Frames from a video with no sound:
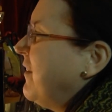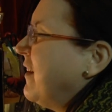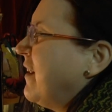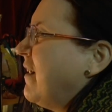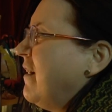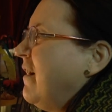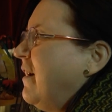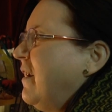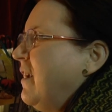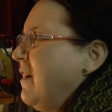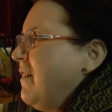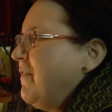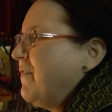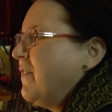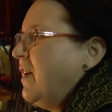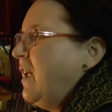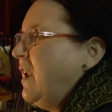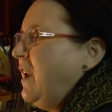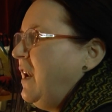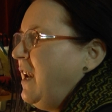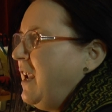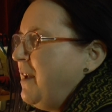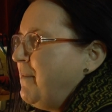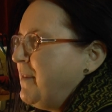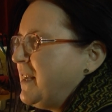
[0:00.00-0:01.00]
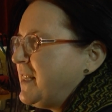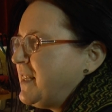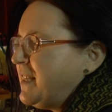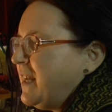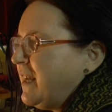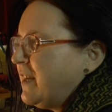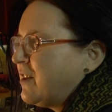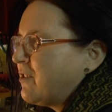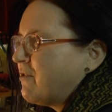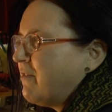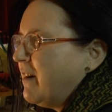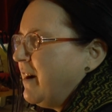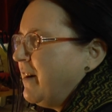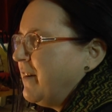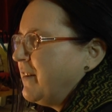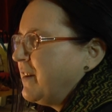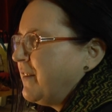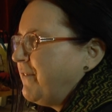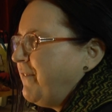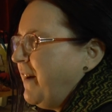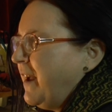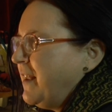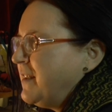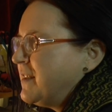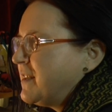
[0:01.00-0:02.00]
the kind of limited ground
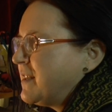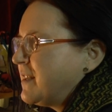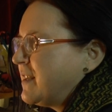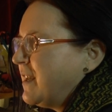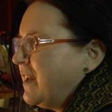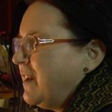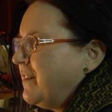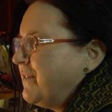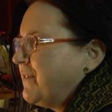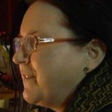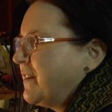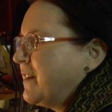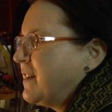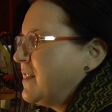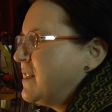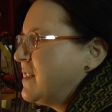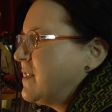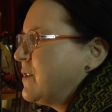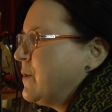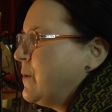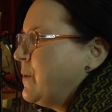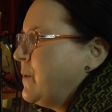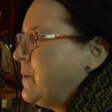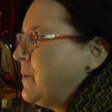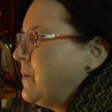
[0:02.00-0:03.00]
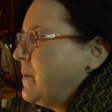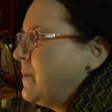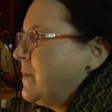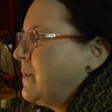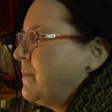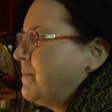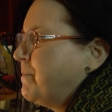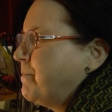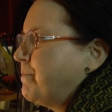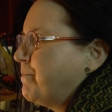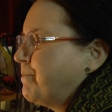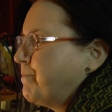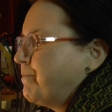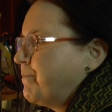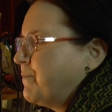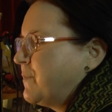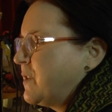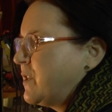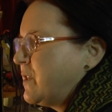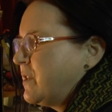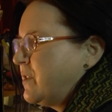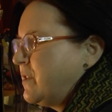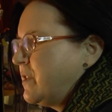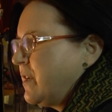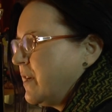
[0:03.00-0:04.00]
offensive, because all
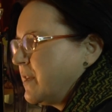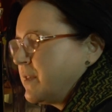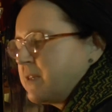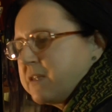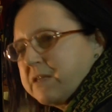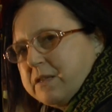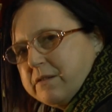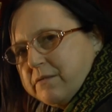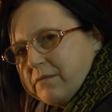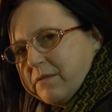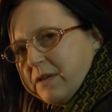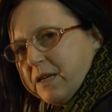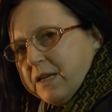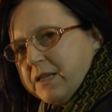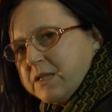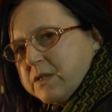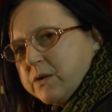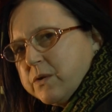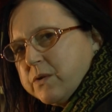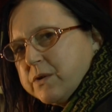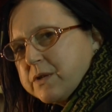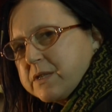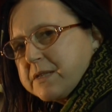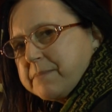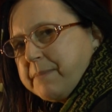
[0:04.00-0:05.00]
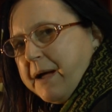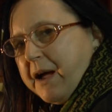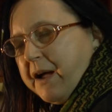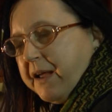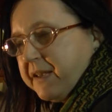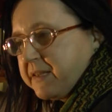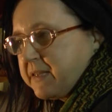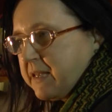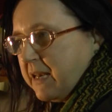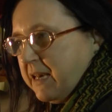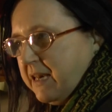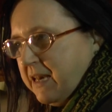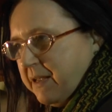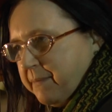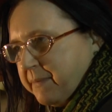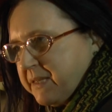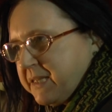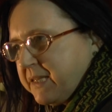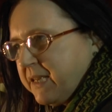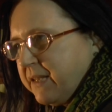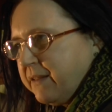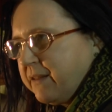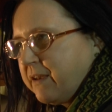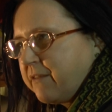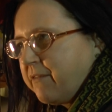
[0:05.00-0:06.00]
Justin really talks about is
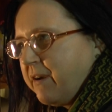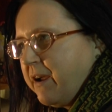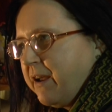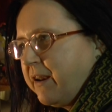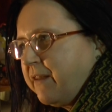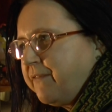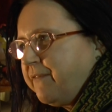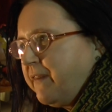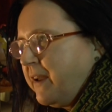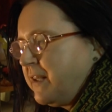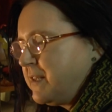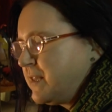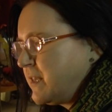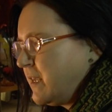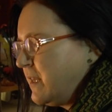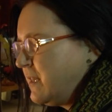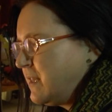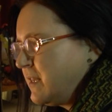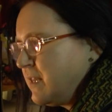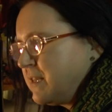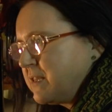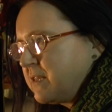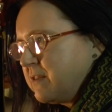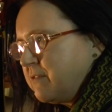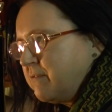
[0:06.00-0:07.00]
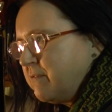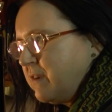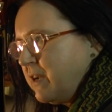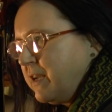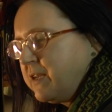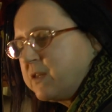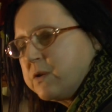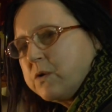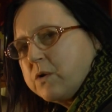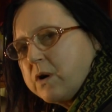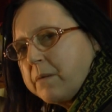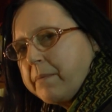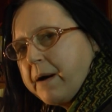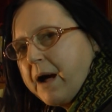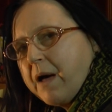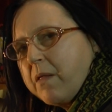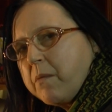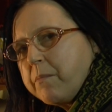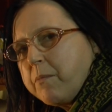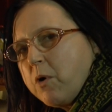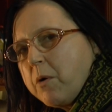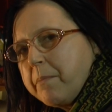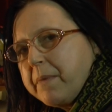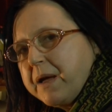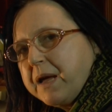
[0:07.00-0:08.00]
limiting the ground offence. He doesn't really talk about the
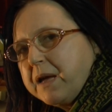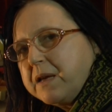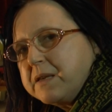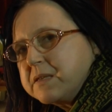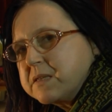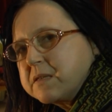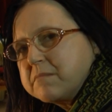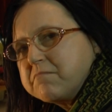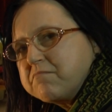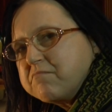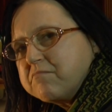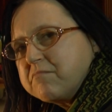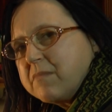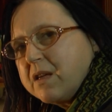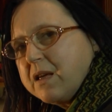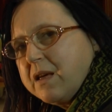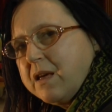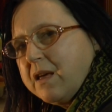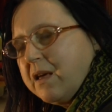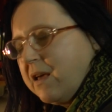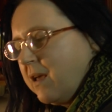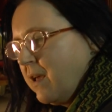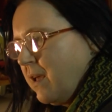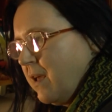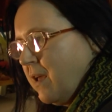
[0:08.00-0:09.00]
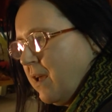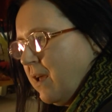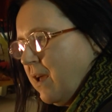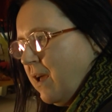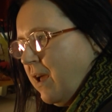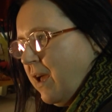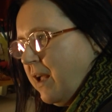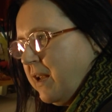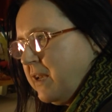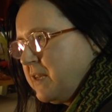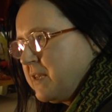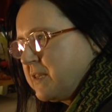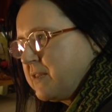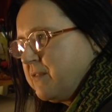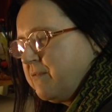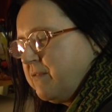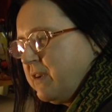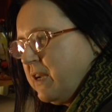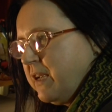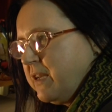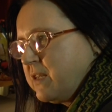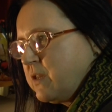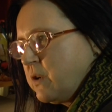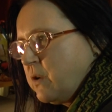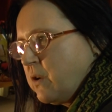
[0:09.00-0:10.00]
bombings, and he doesn't
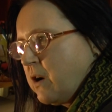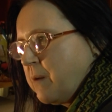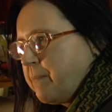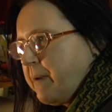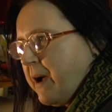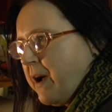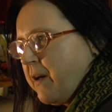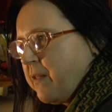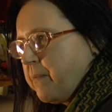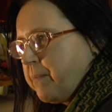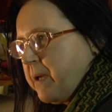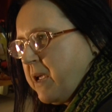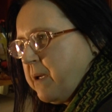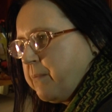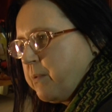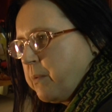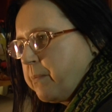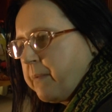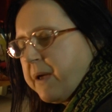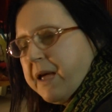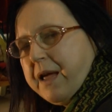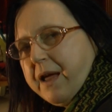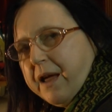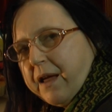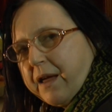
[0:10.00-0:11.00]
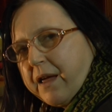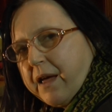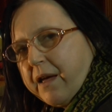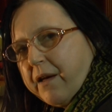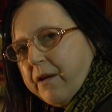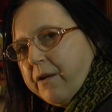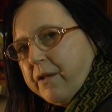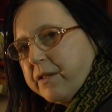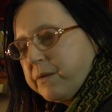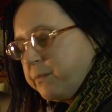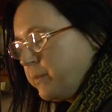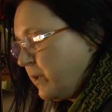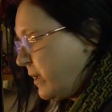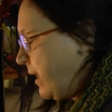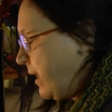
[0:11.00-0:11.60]
really talk about the people being killed, and we'll